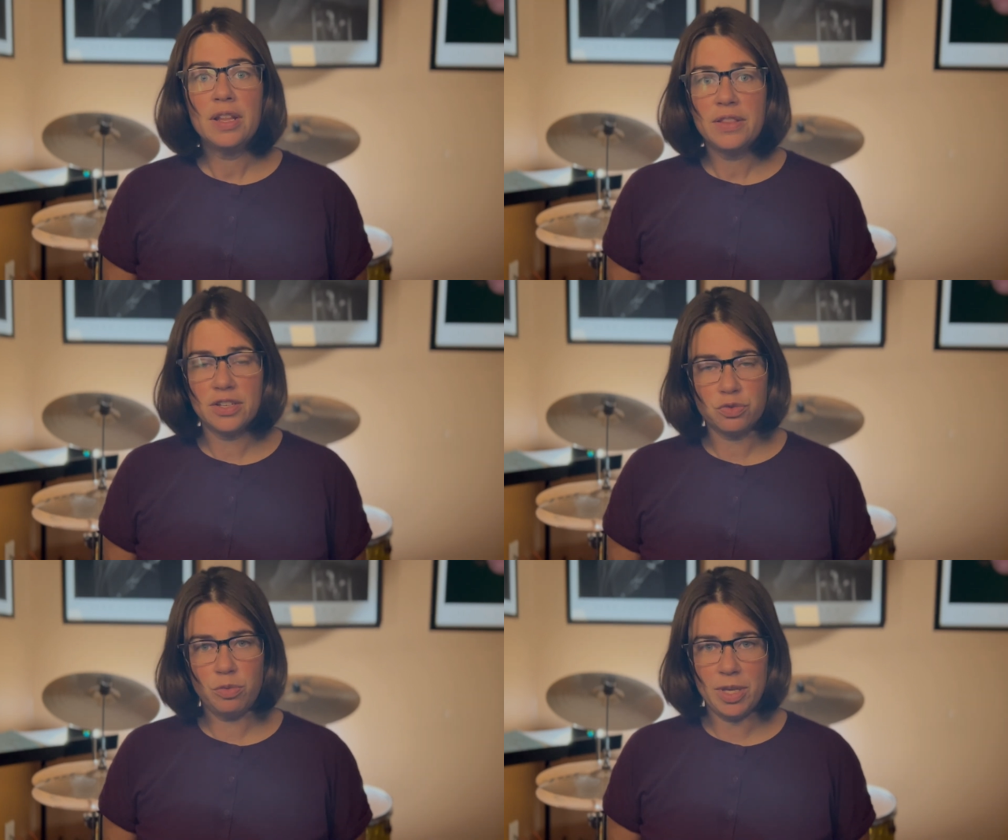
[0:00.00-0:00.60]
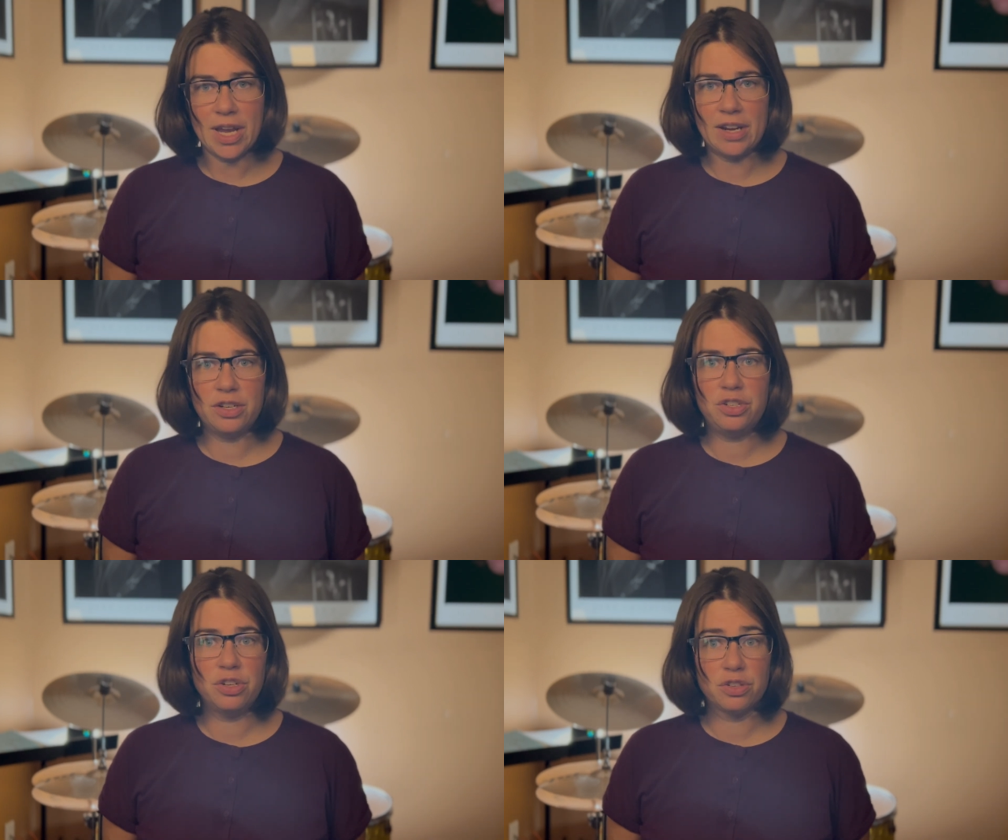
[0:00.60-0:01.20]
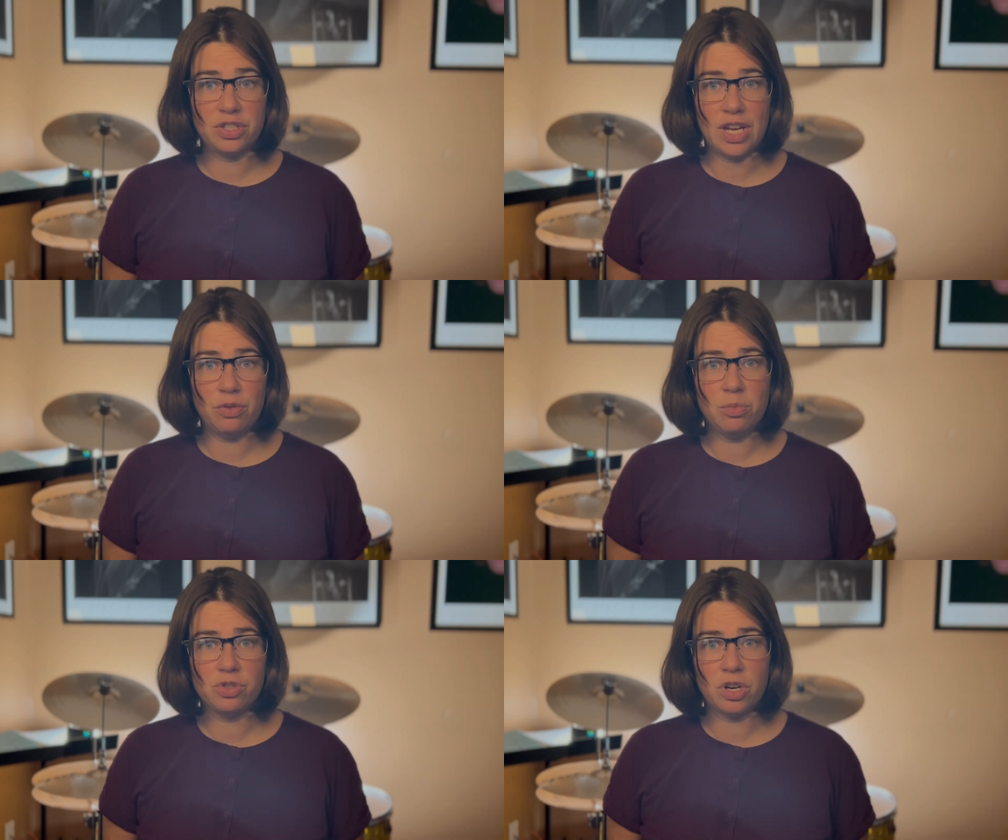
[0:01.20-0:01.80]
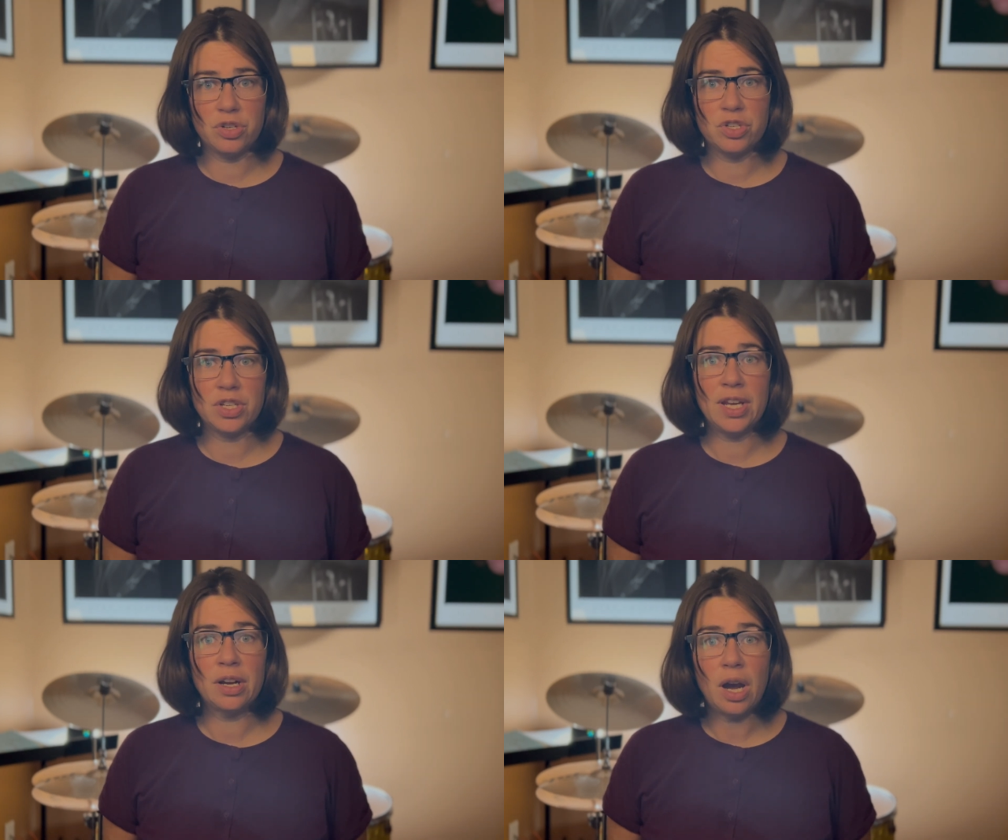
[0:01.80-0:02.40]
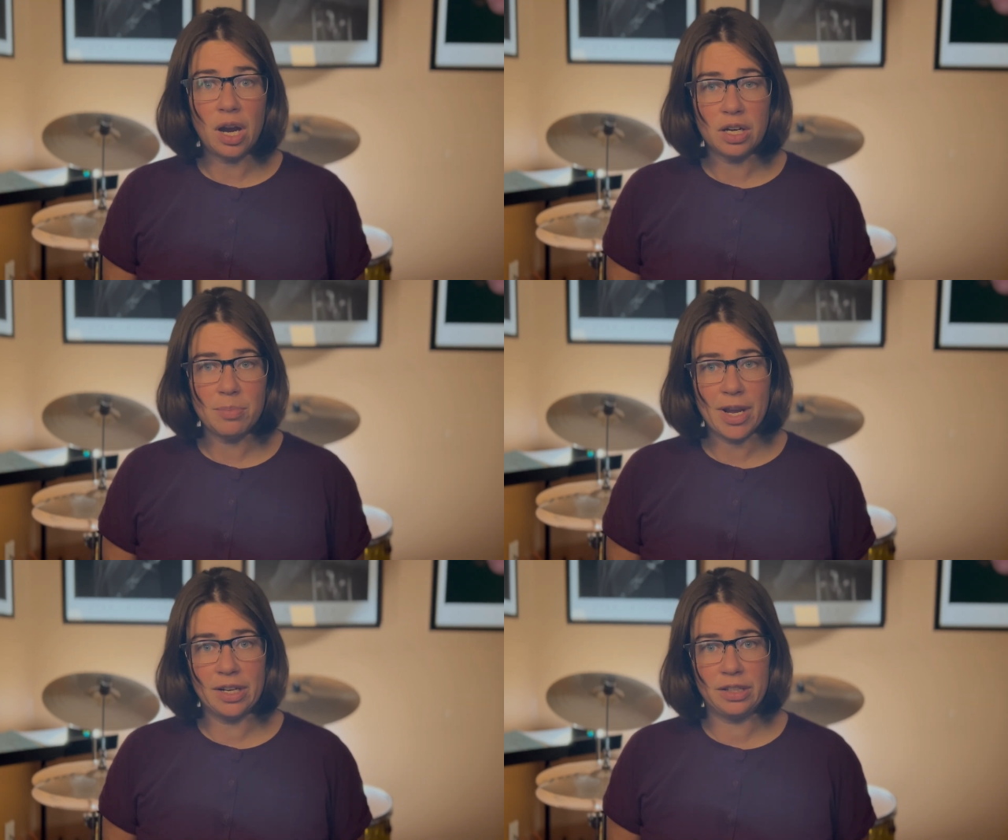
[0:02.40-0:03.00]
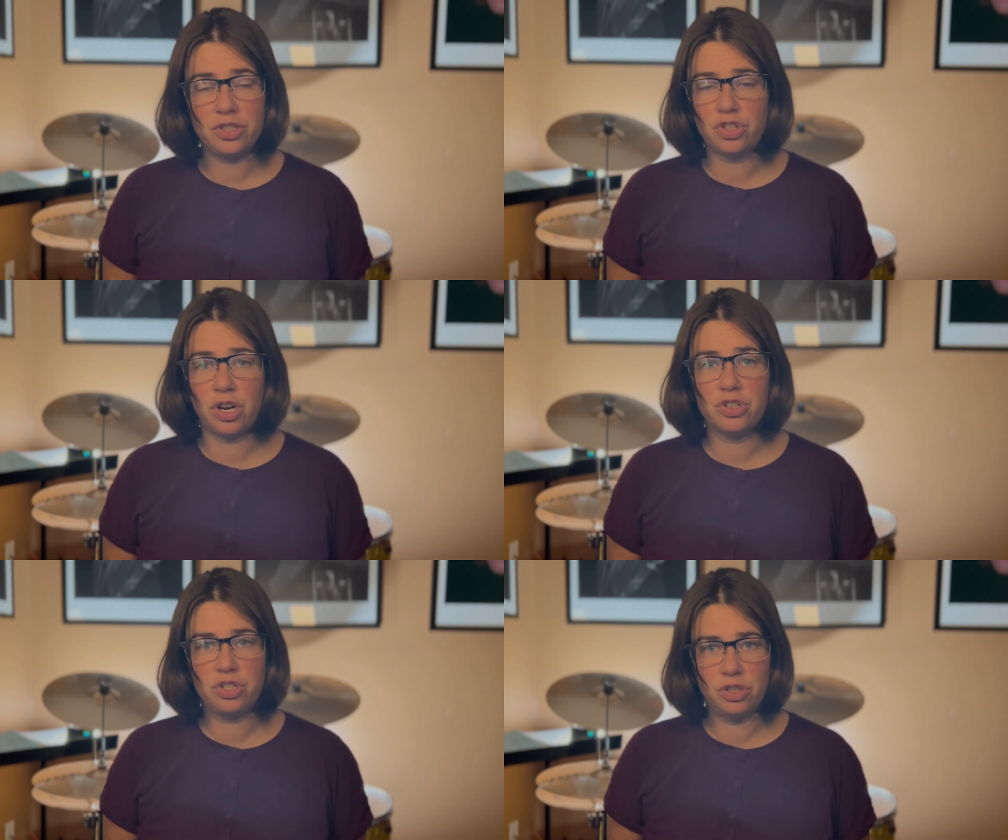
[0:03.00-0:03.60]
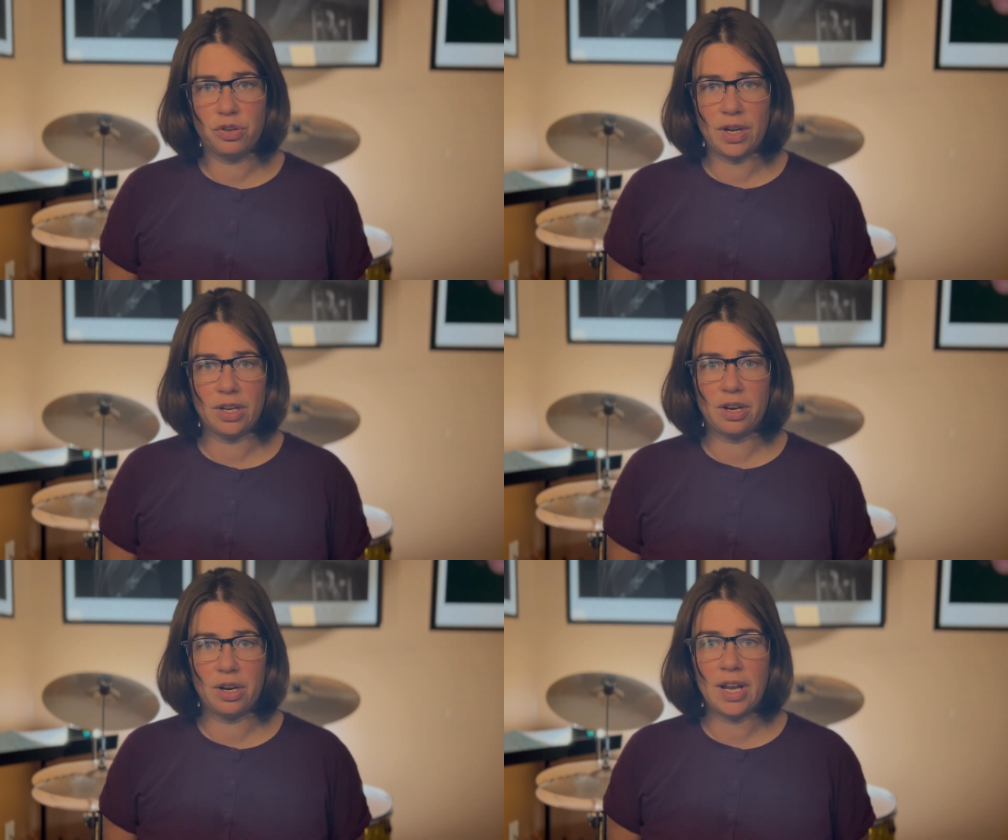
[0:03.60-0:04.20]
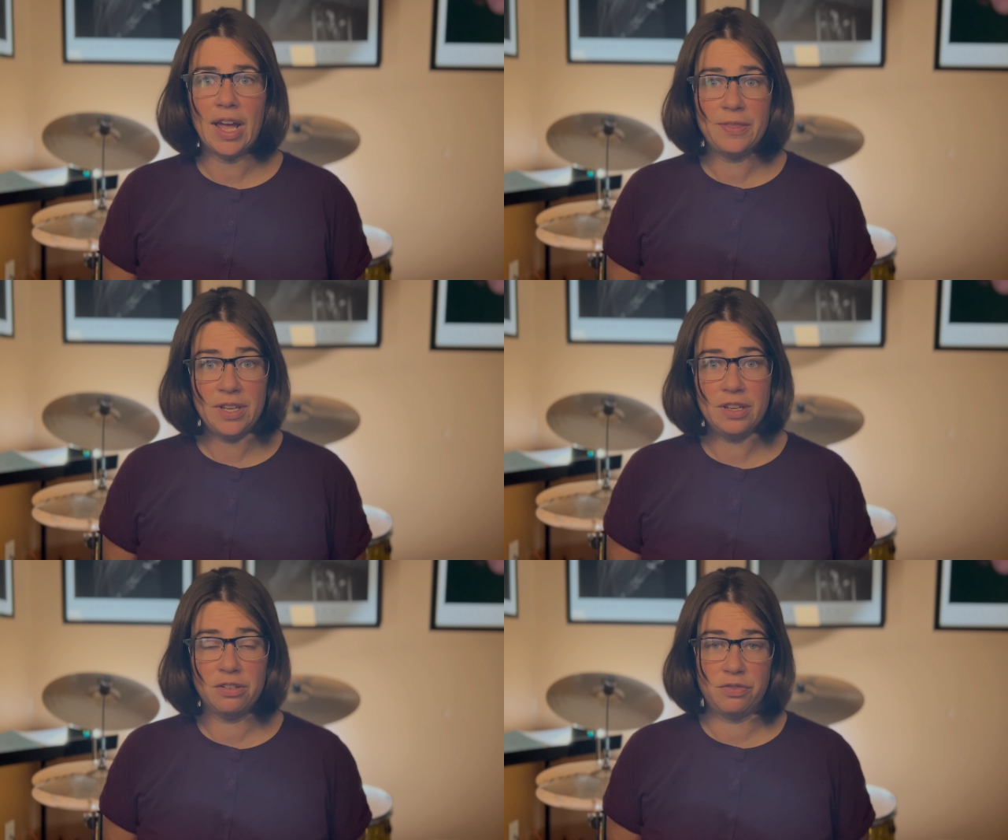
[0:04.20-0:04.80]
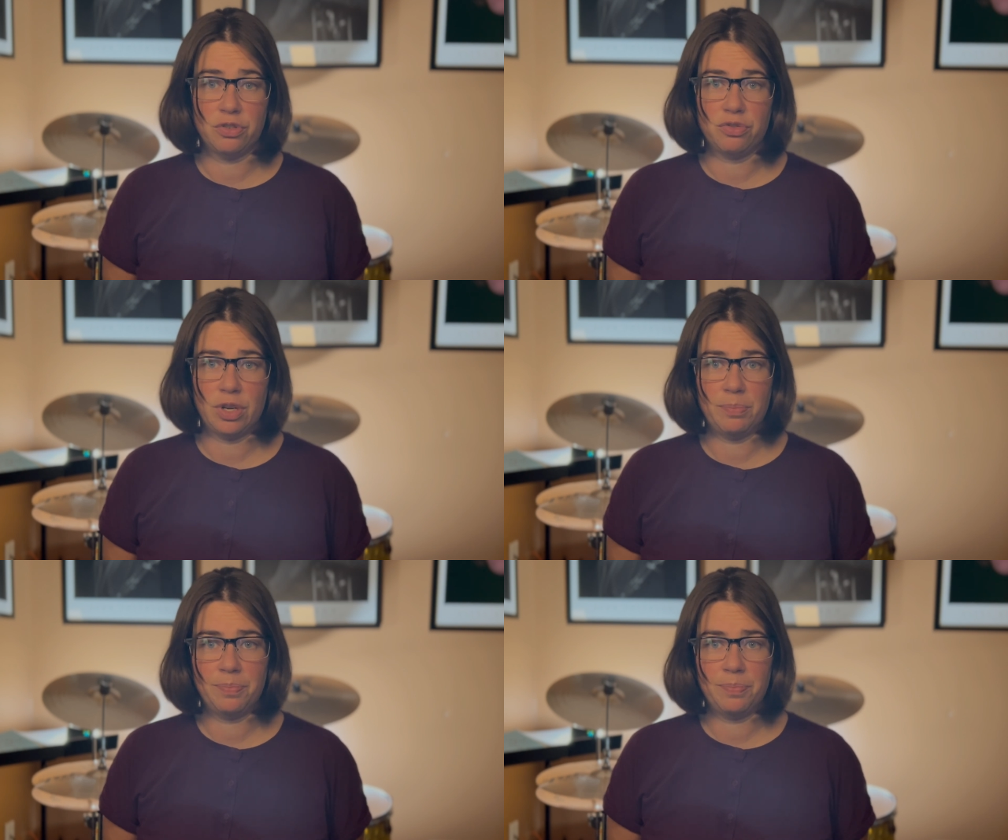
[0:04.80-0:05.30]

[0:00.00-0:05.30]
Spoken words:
This will be added to your stateroom charges and automatically charged to your credit card at the end of your trip.